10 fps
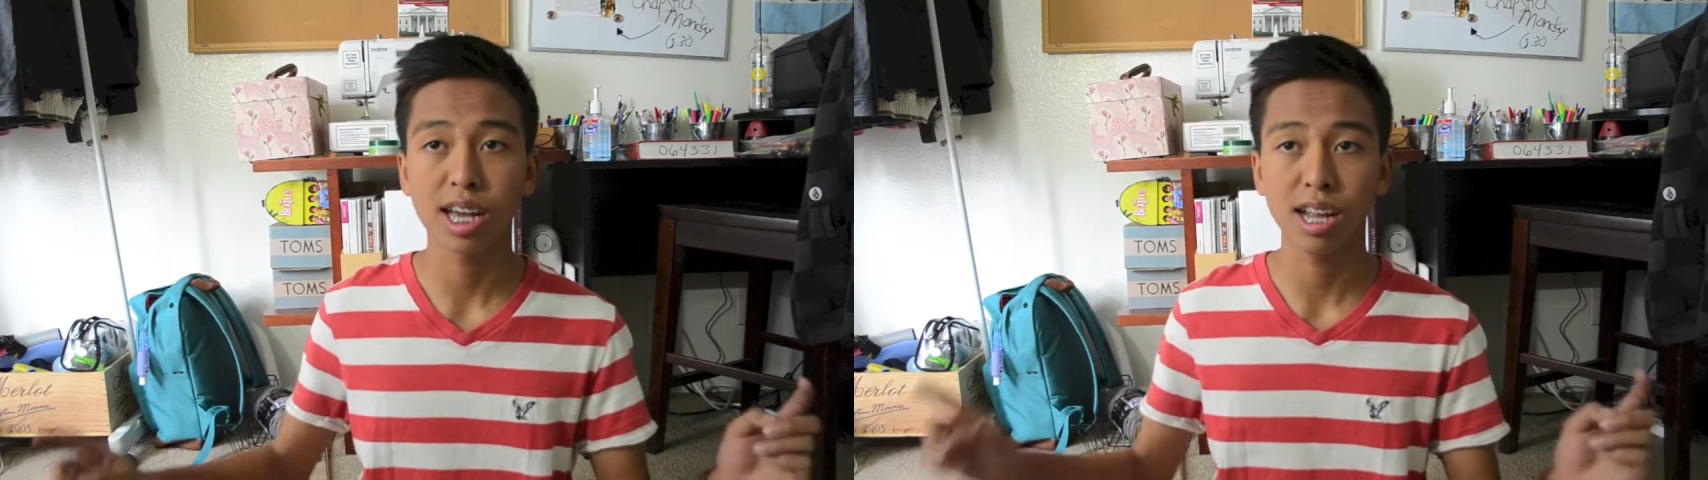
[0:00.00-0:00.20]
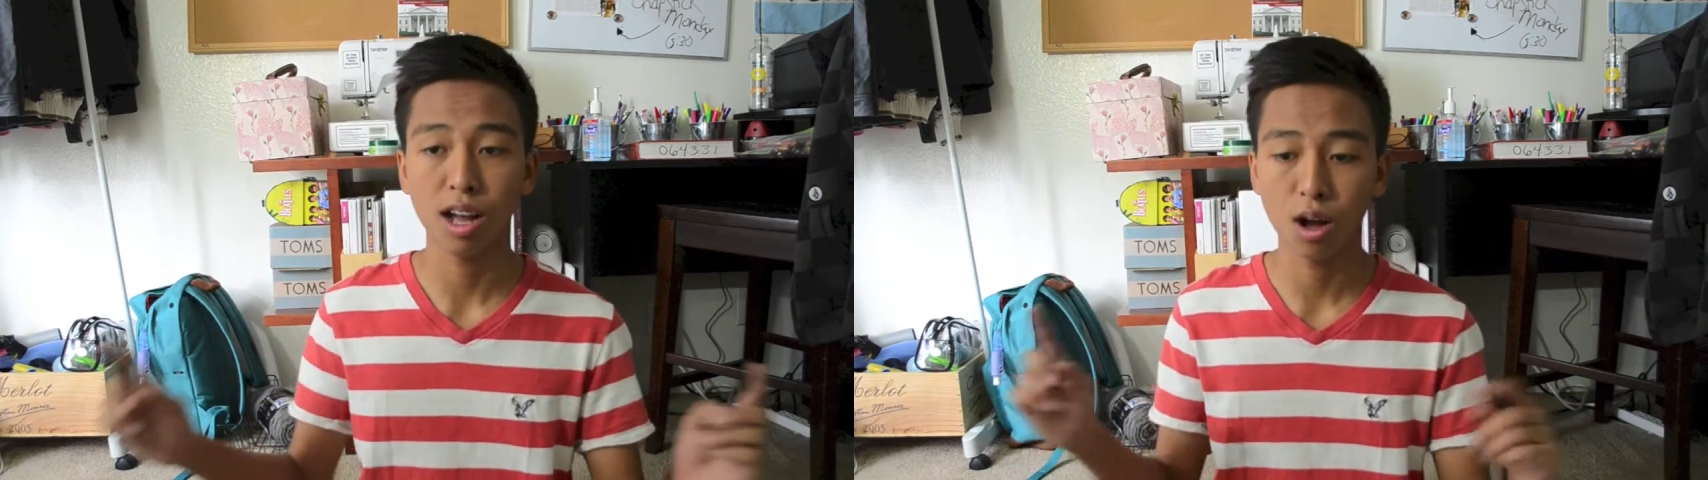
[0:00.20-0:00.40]

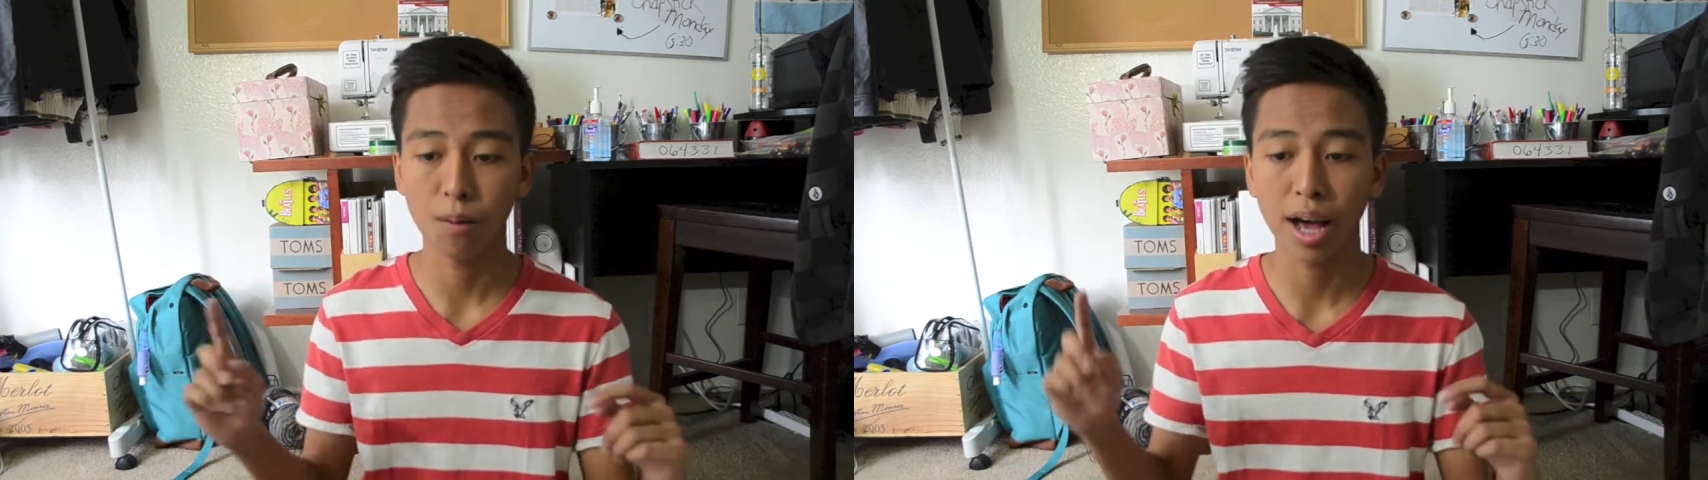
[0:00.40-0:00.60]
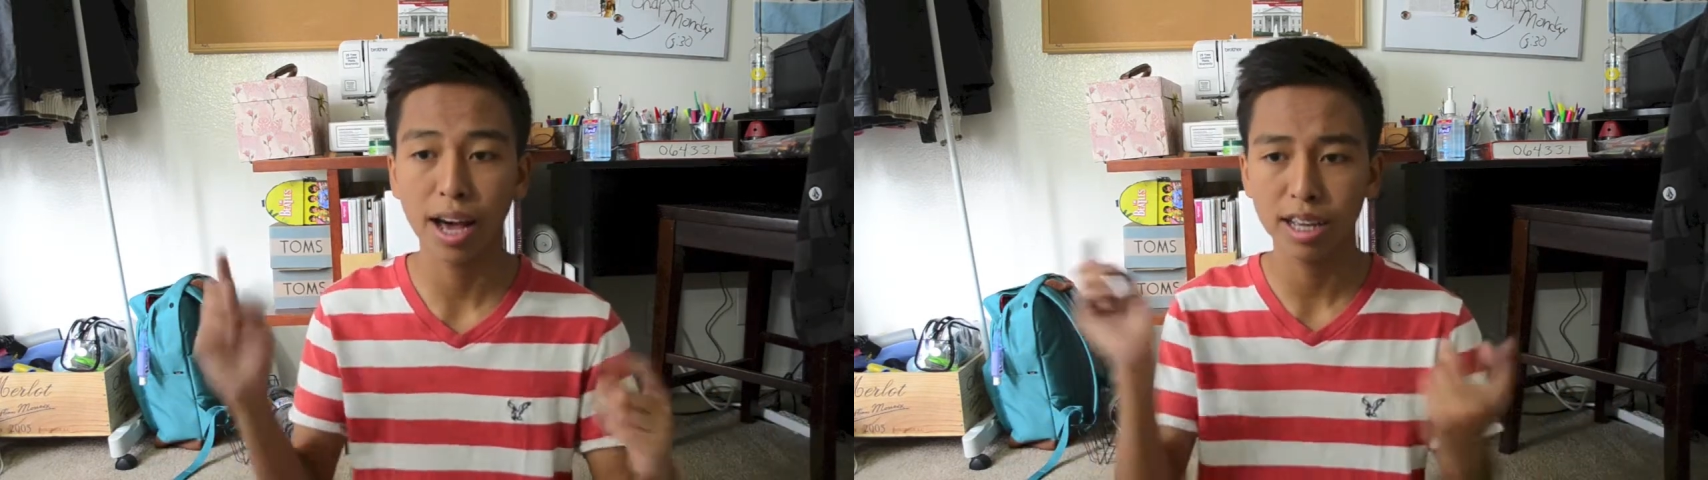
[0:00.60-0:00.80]
and
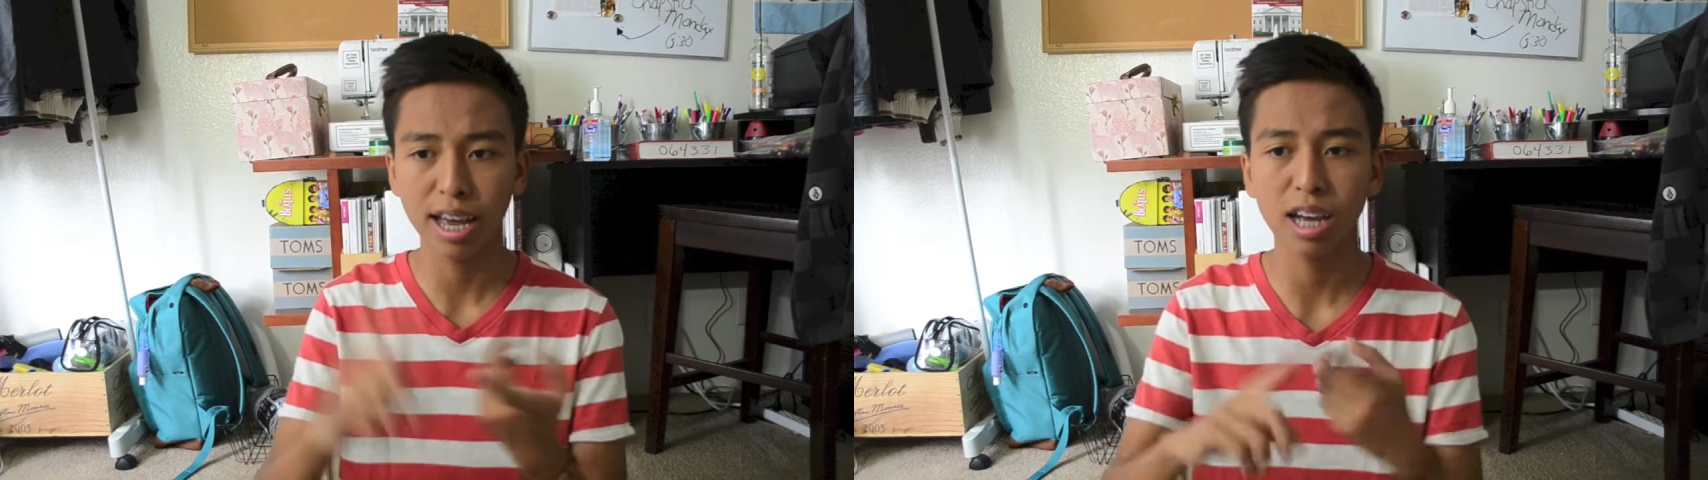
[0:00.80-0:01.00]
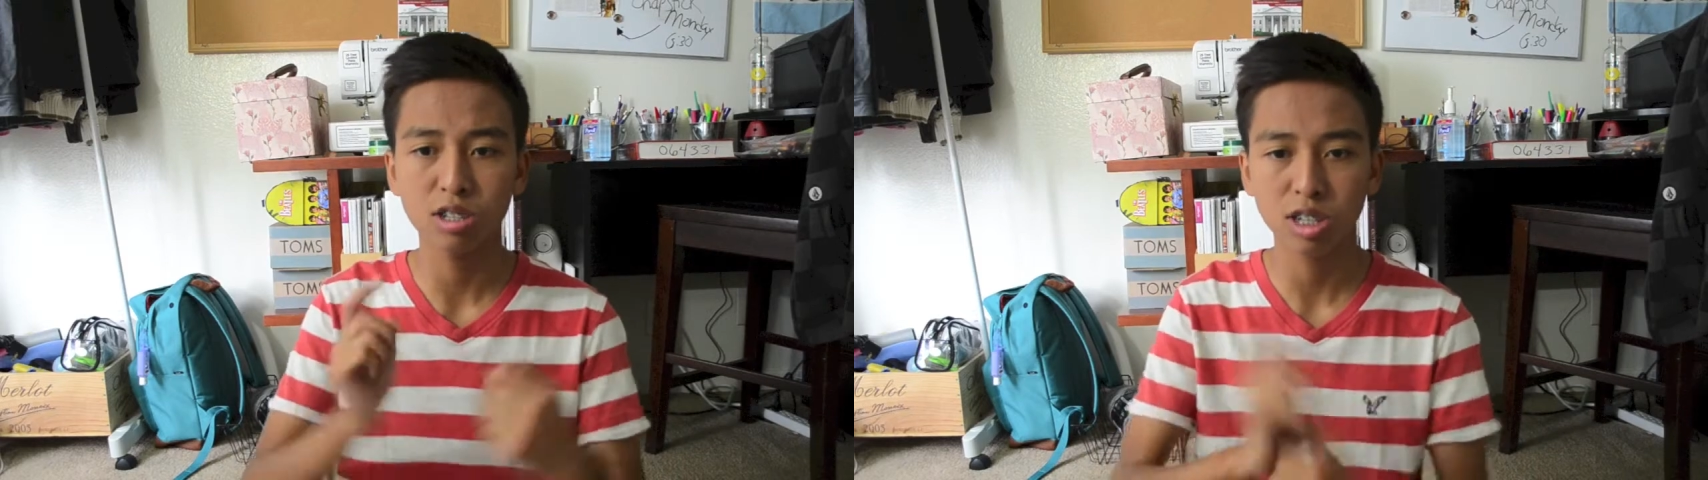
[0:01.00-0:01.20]
I
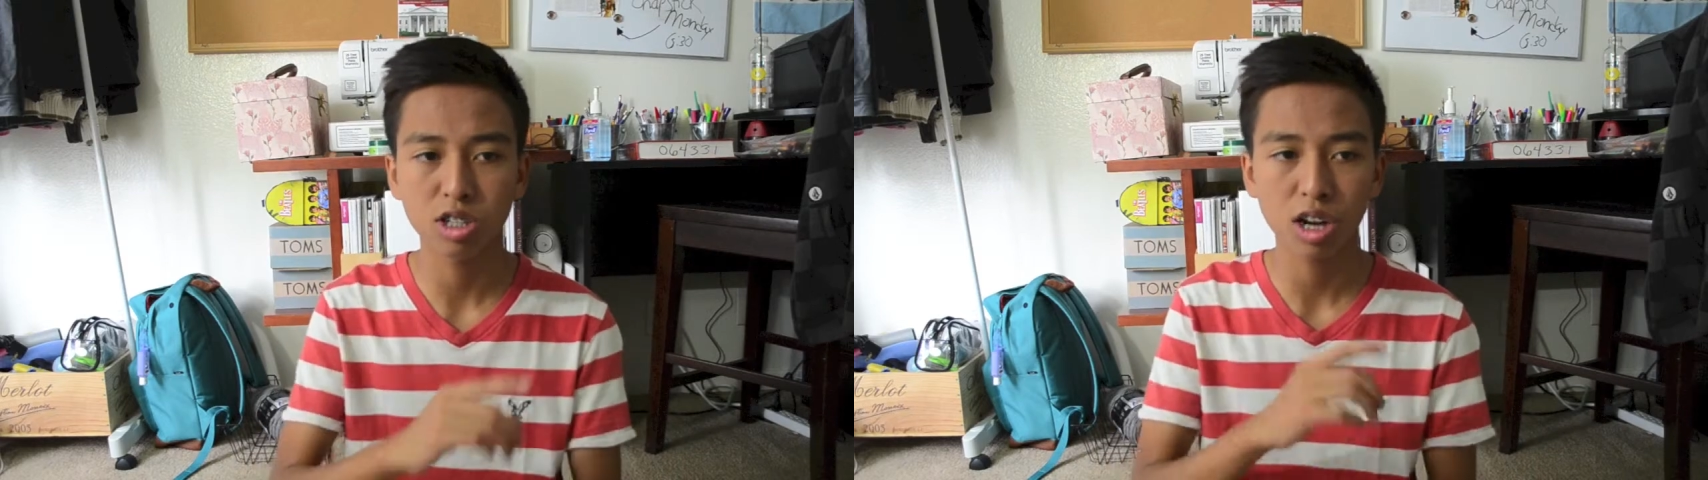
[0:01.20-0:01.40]
actually